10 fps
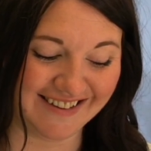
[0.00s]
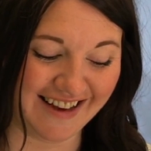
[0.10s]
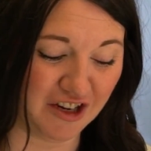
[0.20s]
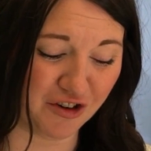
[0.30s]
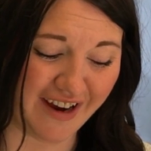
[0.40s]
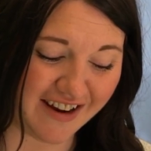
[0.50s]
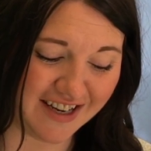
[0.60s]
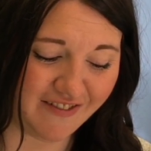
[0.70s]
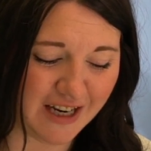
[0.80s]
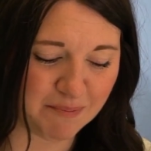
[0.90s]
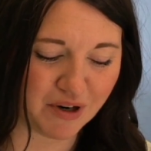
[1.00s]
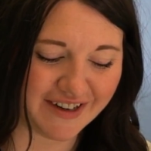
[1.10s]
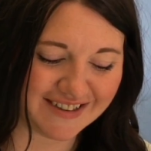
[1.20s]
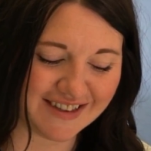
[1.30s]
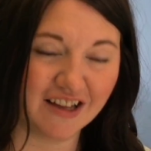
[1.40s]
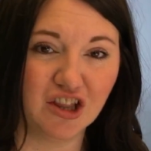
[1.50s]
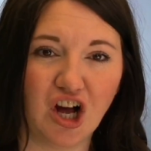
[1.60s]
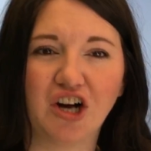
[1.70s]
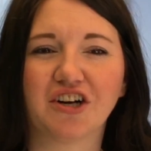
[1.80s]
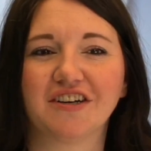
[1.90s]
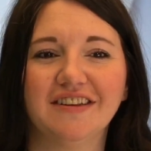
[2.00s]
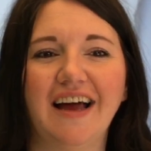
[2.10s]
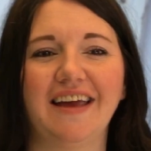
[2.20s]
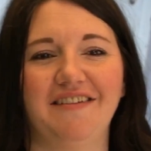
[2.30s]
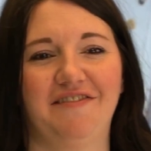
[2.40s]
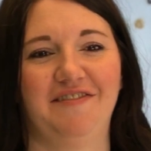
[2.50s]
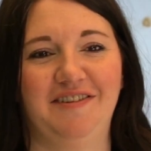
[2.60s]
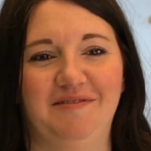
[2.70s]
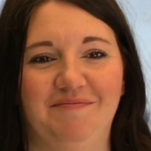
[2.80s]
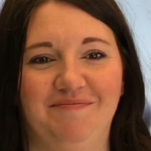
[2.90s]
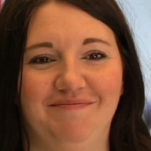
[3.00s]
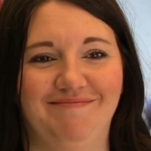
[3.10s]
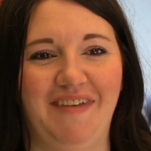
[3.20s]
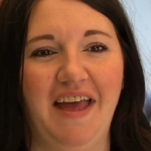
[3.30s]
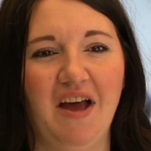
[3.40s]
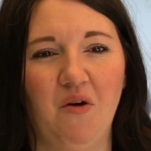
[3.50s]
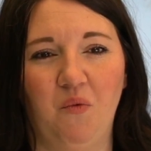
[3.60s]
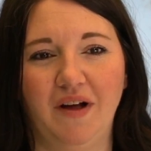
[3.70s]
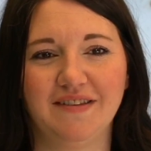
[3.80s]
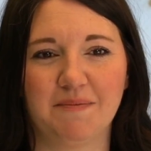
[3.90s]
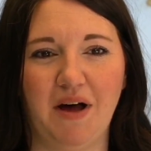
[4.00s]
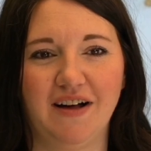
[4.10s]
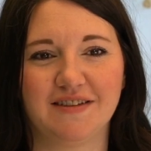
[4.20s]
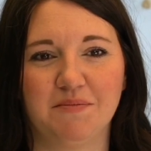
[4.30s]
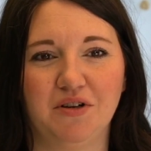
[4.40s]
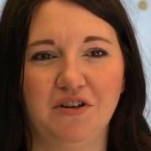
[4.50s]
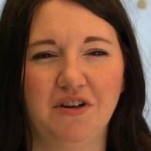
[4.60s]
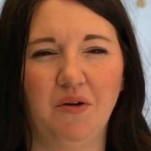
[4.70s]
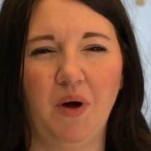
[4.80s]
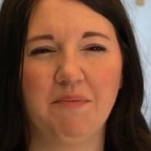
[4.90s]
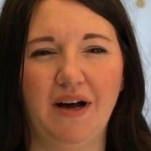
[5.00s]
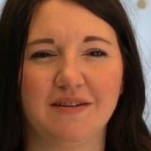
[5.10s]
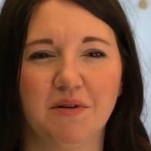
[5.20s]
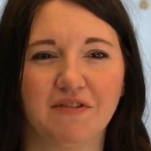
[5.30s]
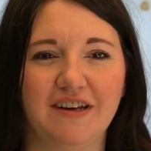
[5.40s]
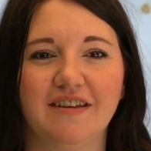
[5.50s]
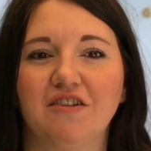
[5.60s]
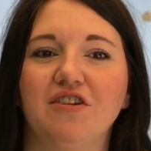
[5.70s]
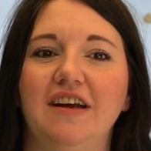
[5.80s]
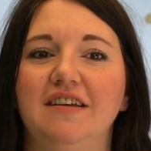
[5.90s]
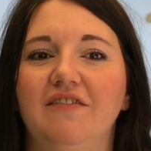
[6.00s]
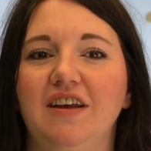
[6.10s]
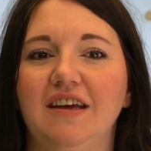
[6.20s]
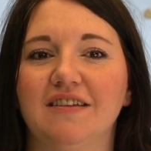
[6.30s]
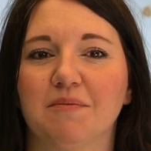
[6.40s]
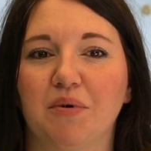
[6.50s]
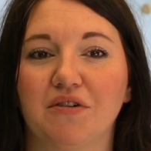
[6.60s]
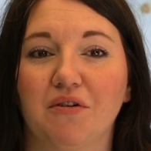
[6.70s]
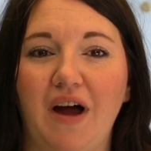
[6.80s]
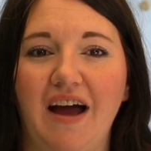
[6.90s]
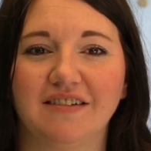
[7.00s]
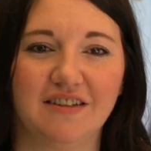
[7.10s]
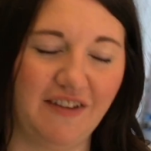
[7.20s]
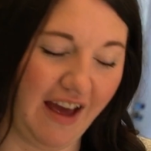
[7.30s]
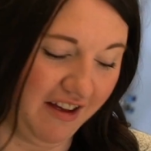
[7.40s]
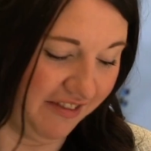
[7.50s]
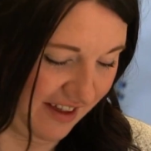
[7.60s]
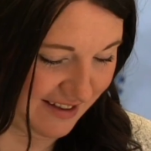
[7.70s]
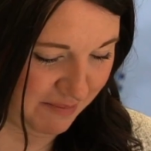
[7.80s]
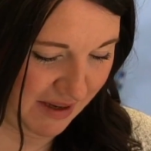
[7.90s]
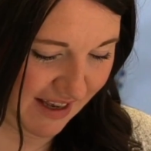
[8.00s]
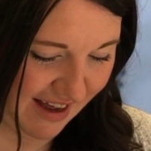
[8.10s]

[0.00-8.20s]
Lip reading: They say creativity predicts a longer life. One possible reason creativity is a proactive health is